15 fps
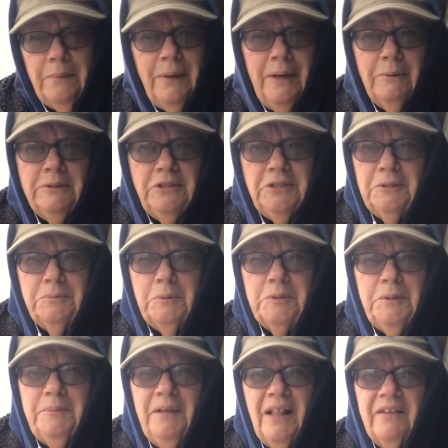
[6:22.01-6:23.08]
Anyway, she's
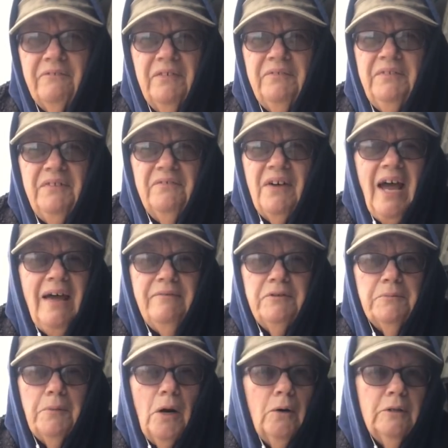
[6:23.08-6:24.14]
supposed to be like 55
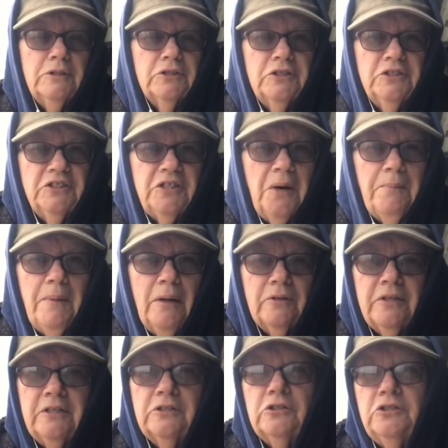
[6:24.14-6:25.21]
tomorrow and it's going to start
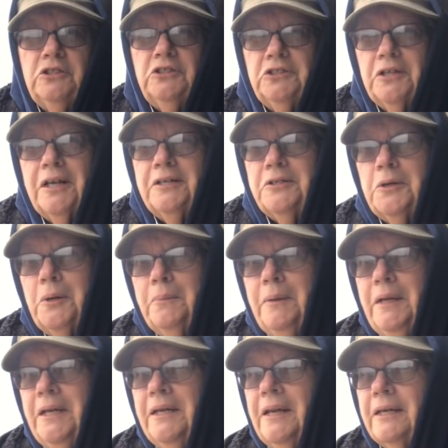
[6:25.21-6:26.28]
melting, so she should get to her
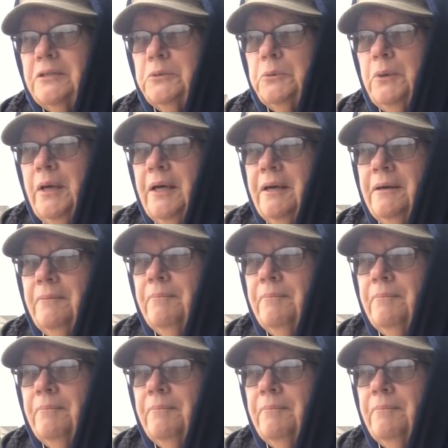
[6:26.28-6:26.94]
meeting next week.